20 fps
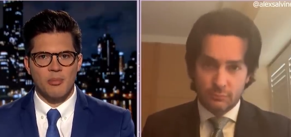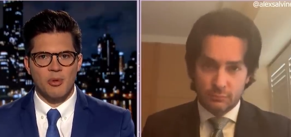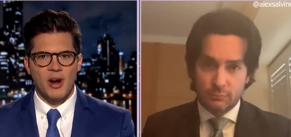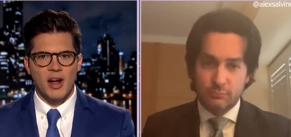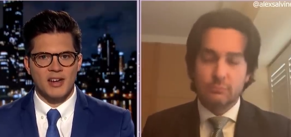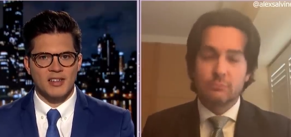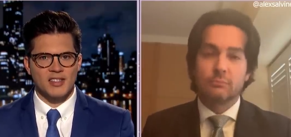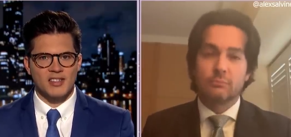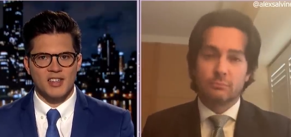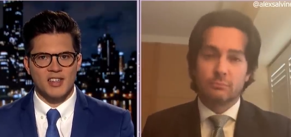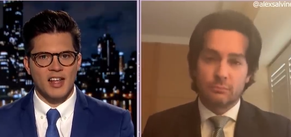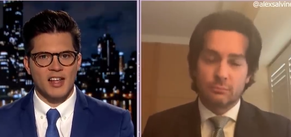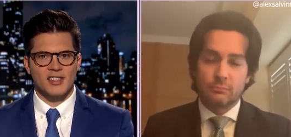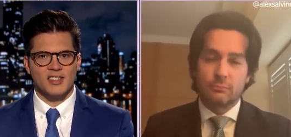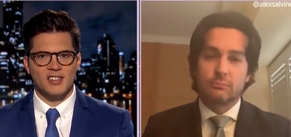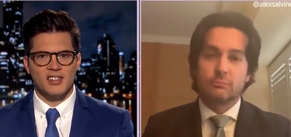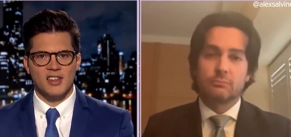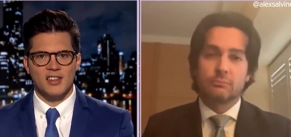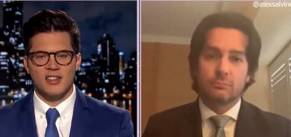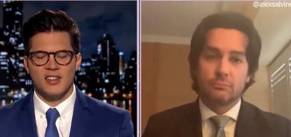Speaker 1: practice,
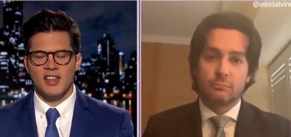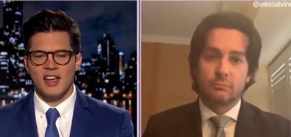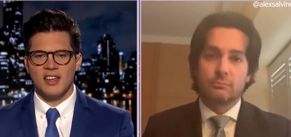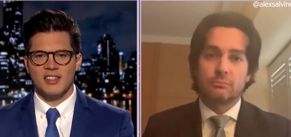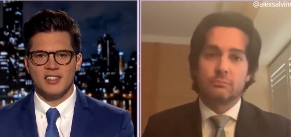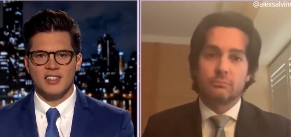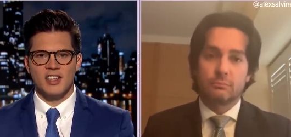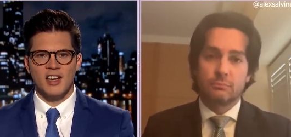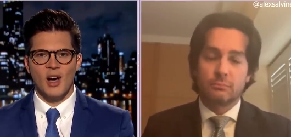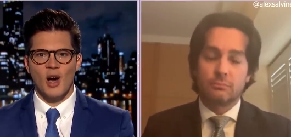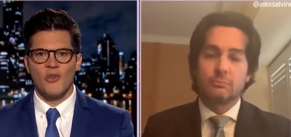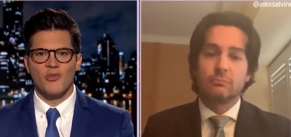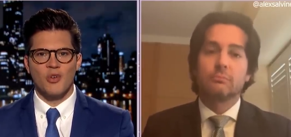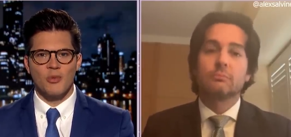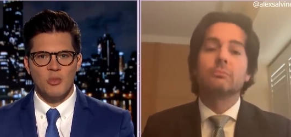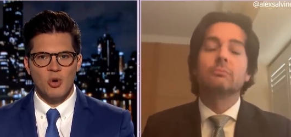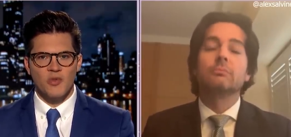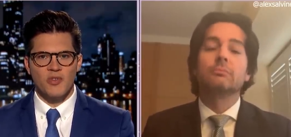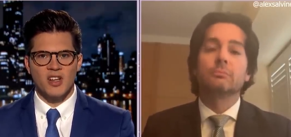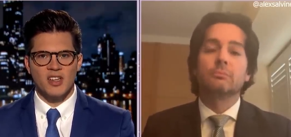against the idea of
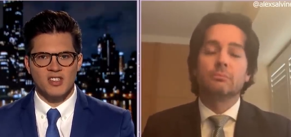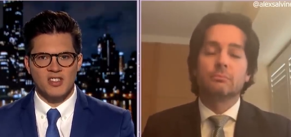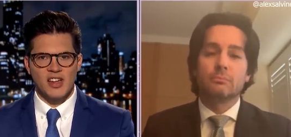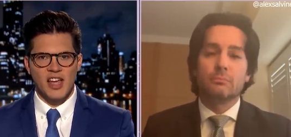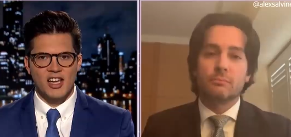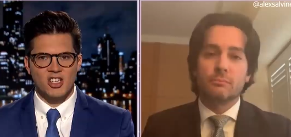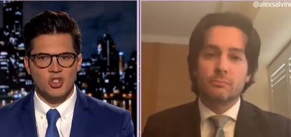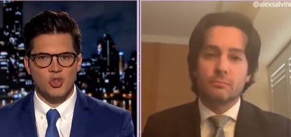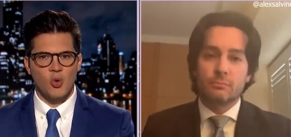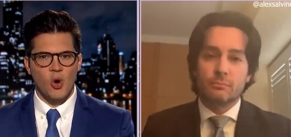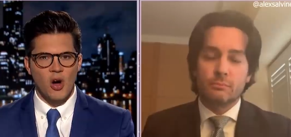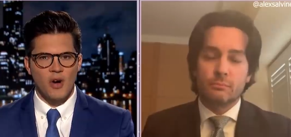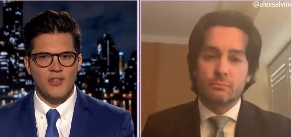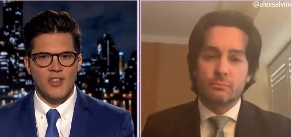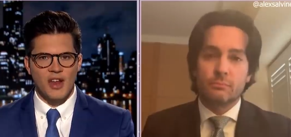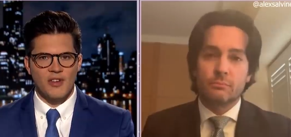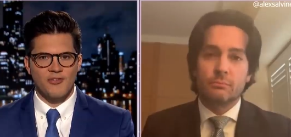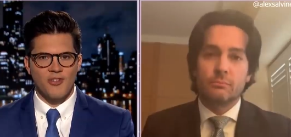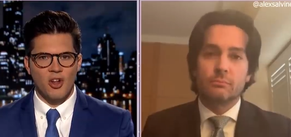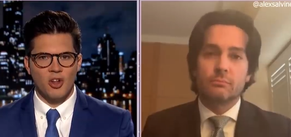removing a statue of
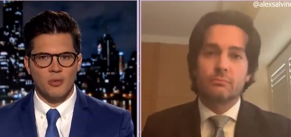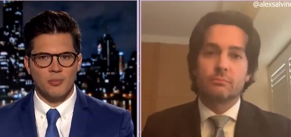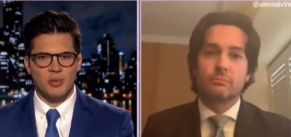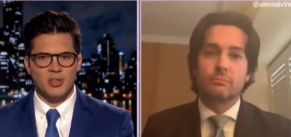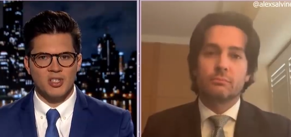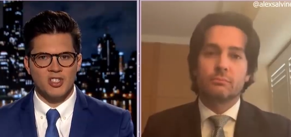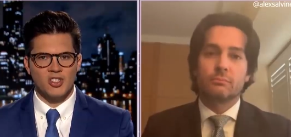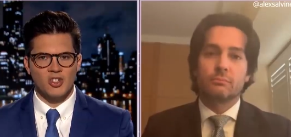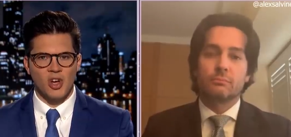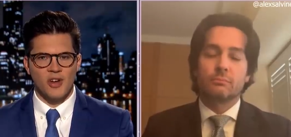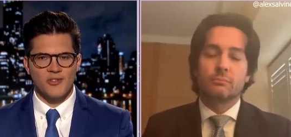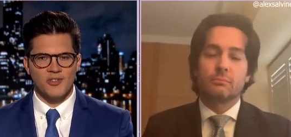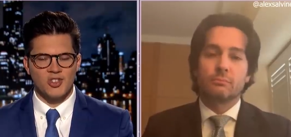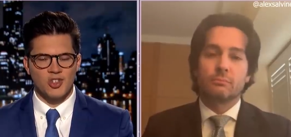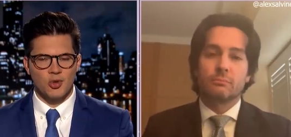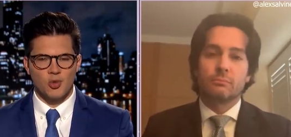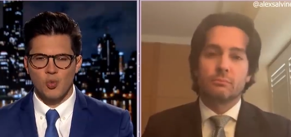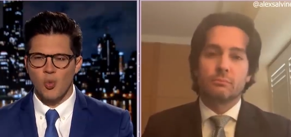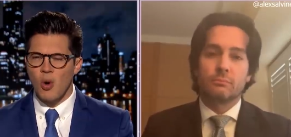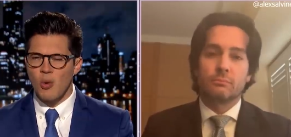that fallen police
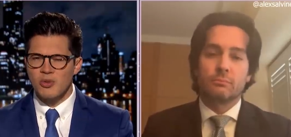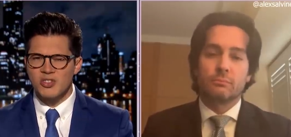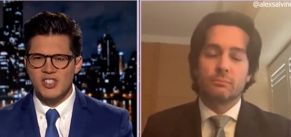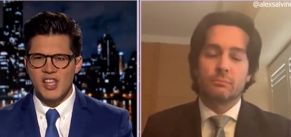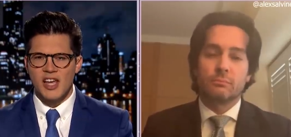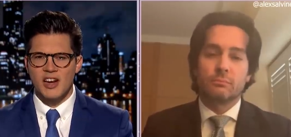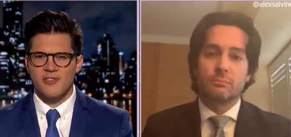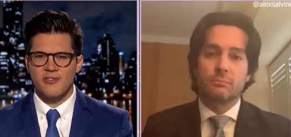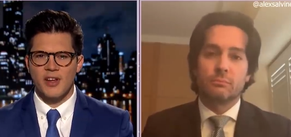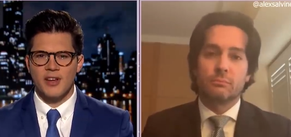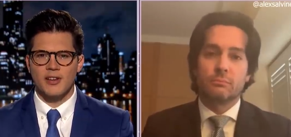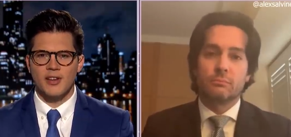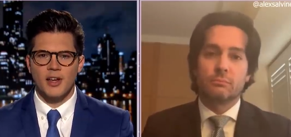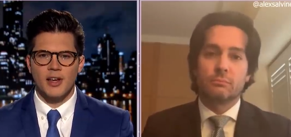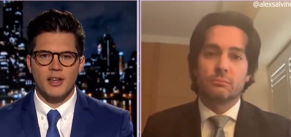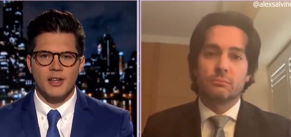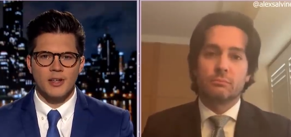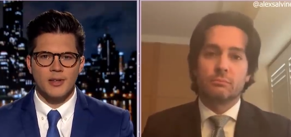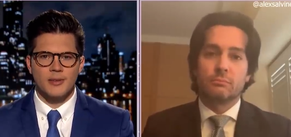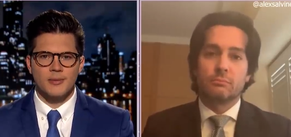officer. What was that event
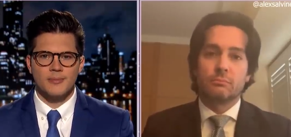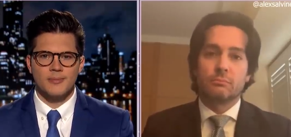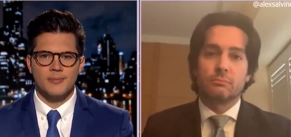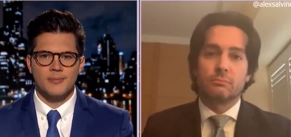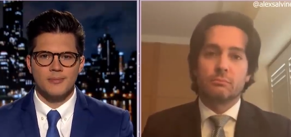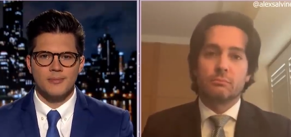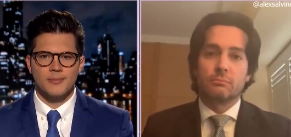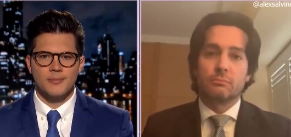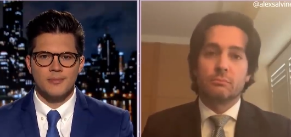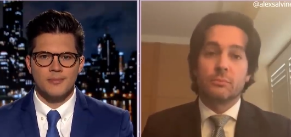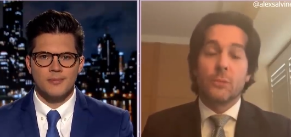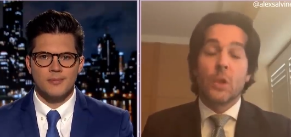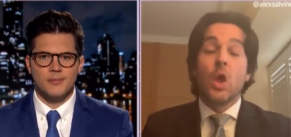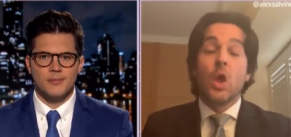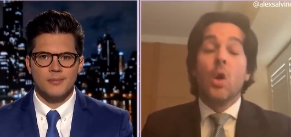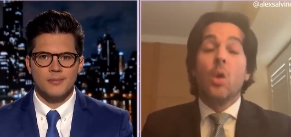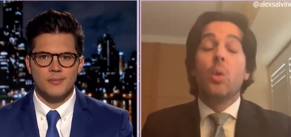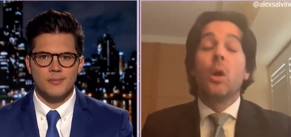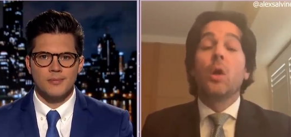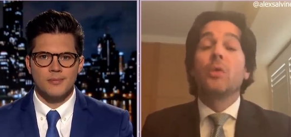like?
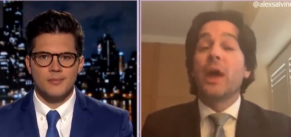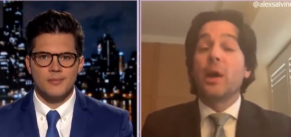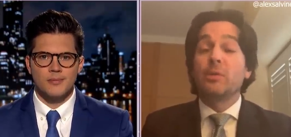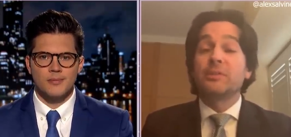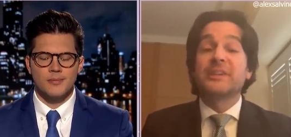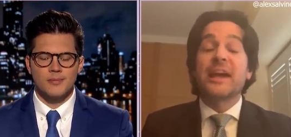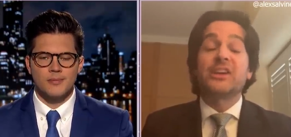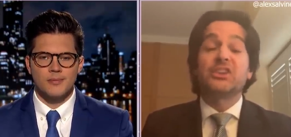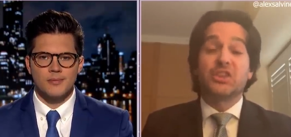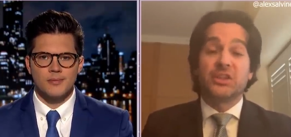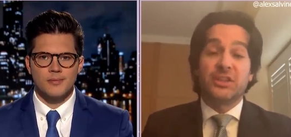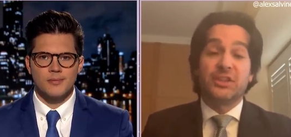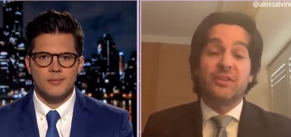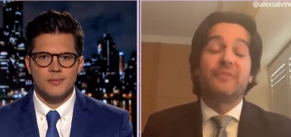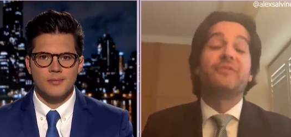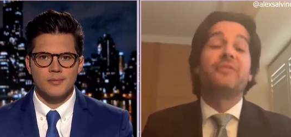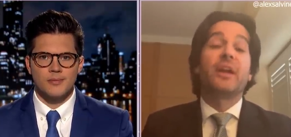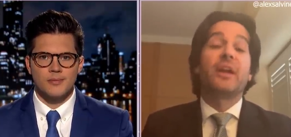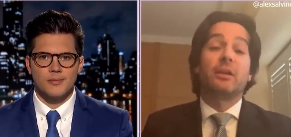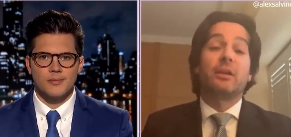
Speaker 2: Well, that was actually
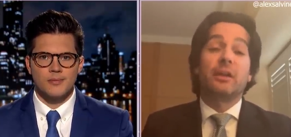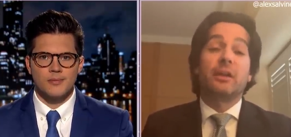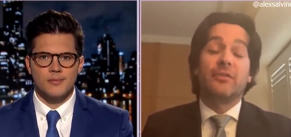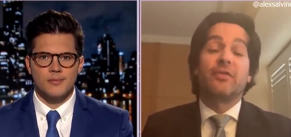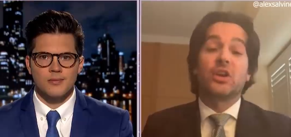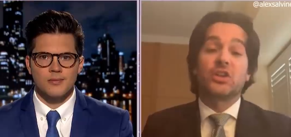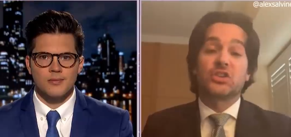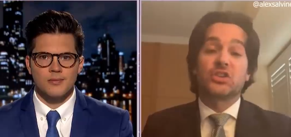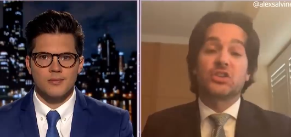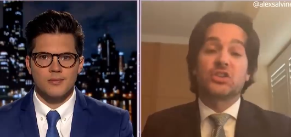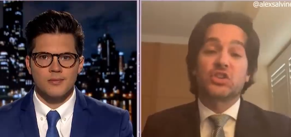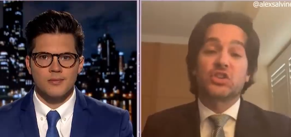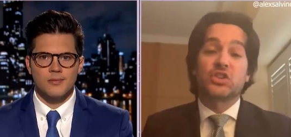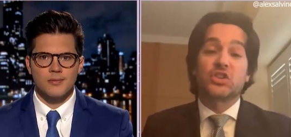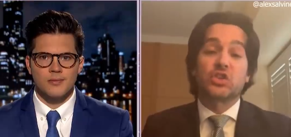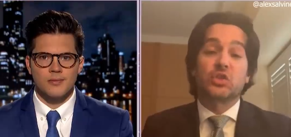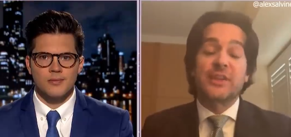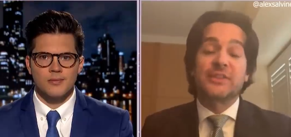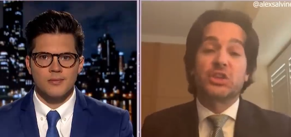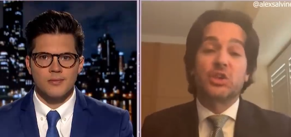the very first
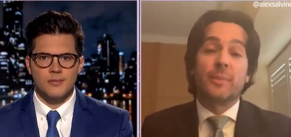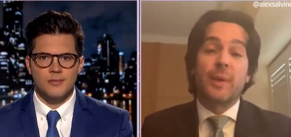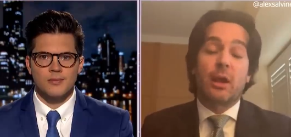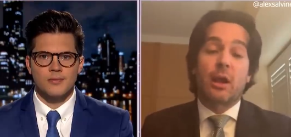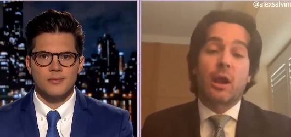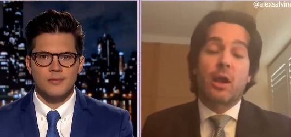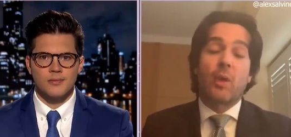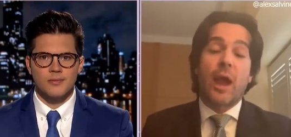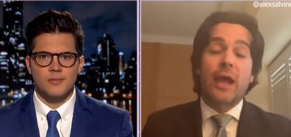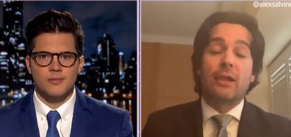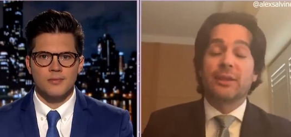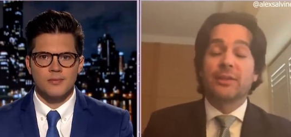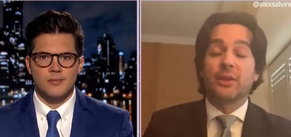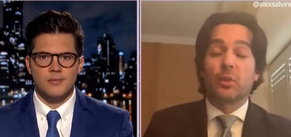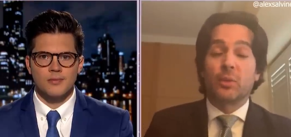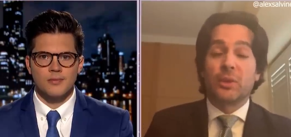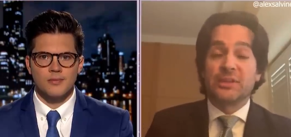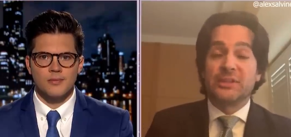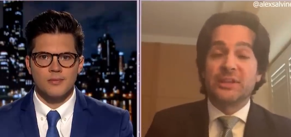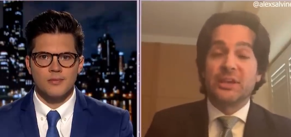Rescue America
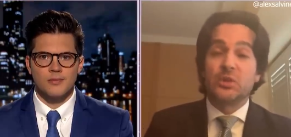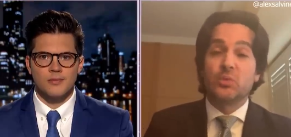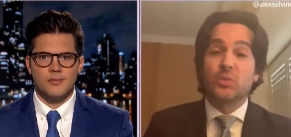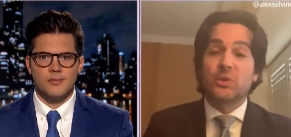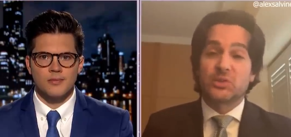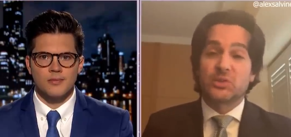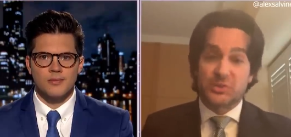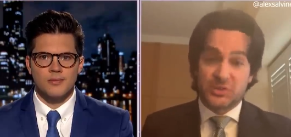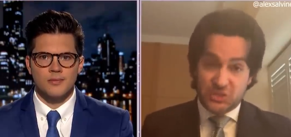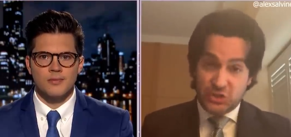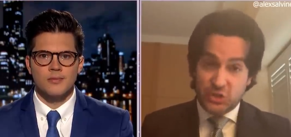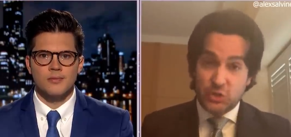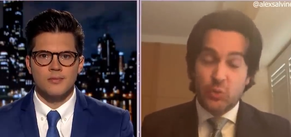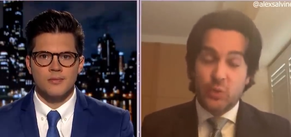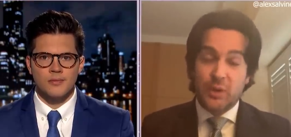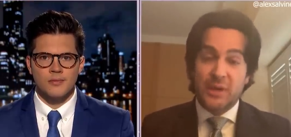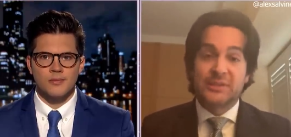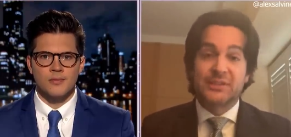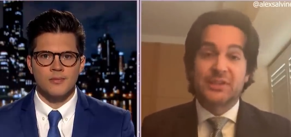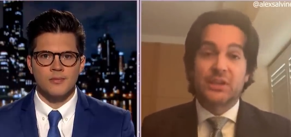rally that we did, which was
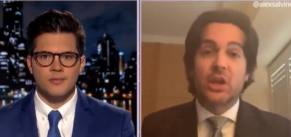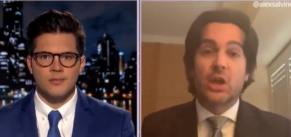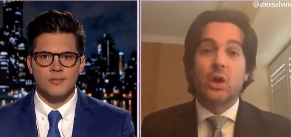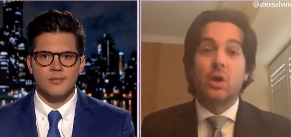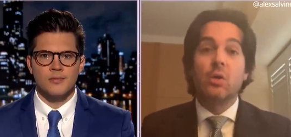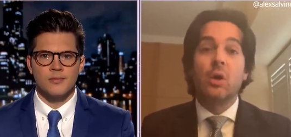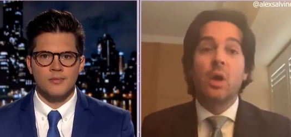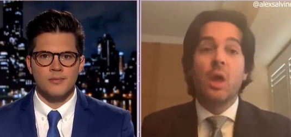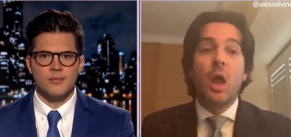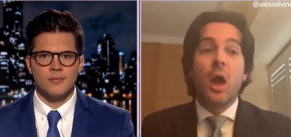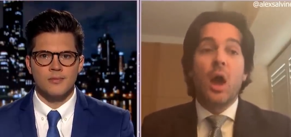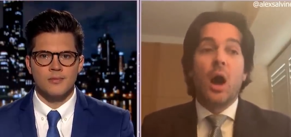2 weeks ago.